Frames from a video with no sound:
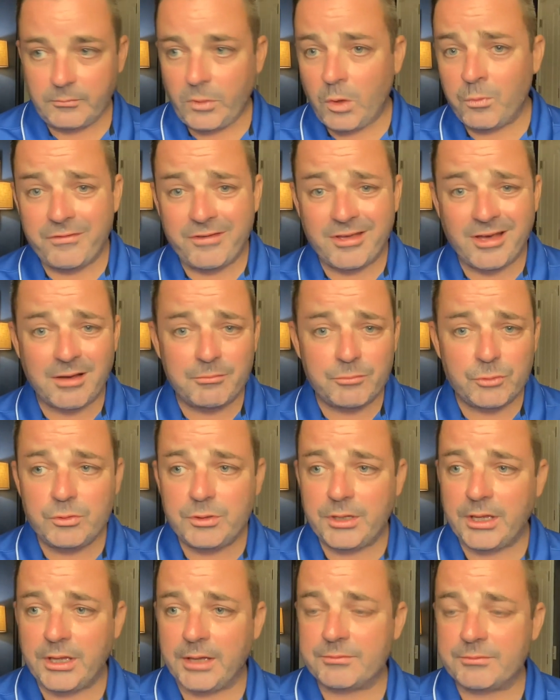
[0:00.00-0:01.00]
We've got
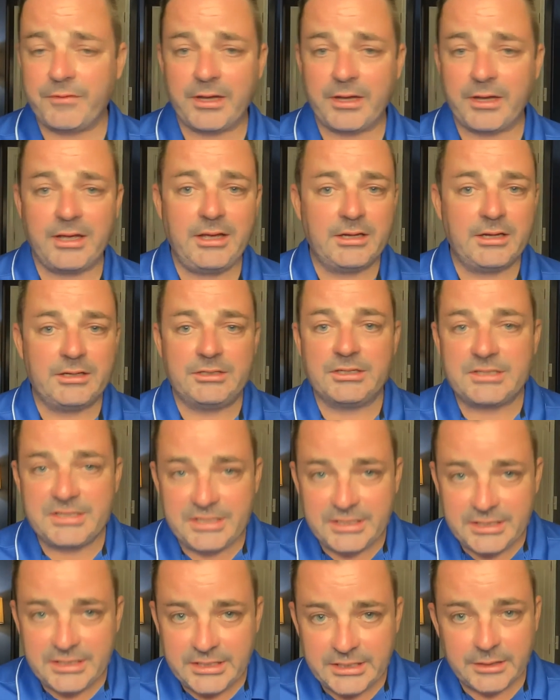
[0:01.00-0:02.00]
boot camps.
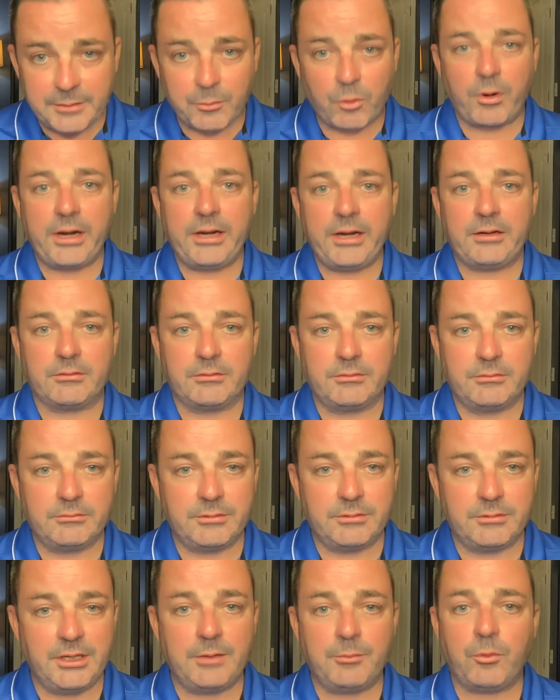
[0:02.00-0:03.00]
Just get them around.
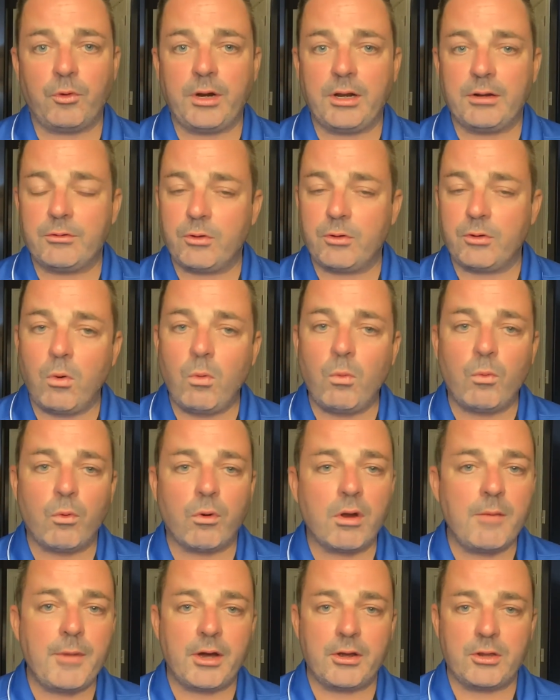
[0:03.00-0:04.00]
Don't
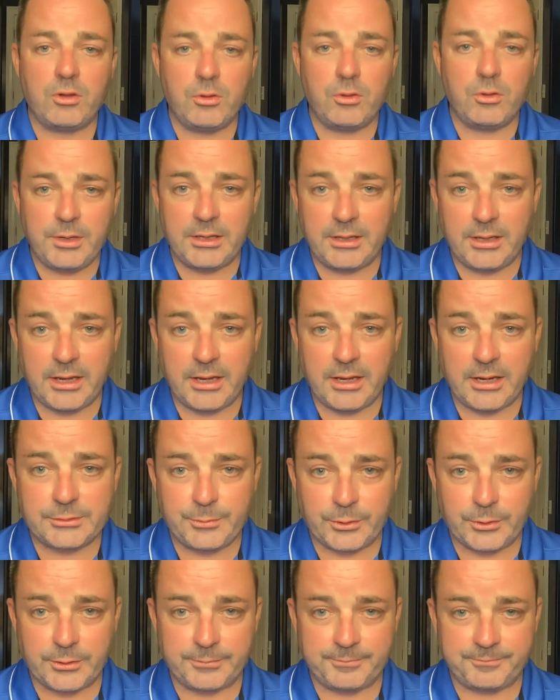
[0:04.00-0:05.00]
worry about you being the
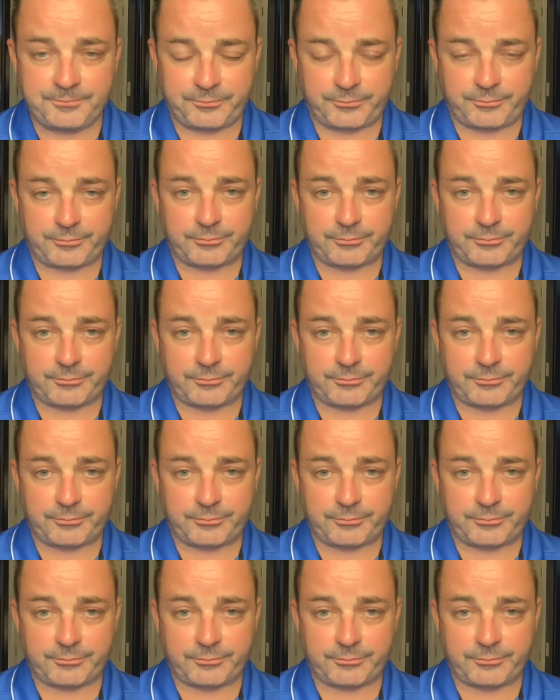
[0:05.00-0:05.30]
expert.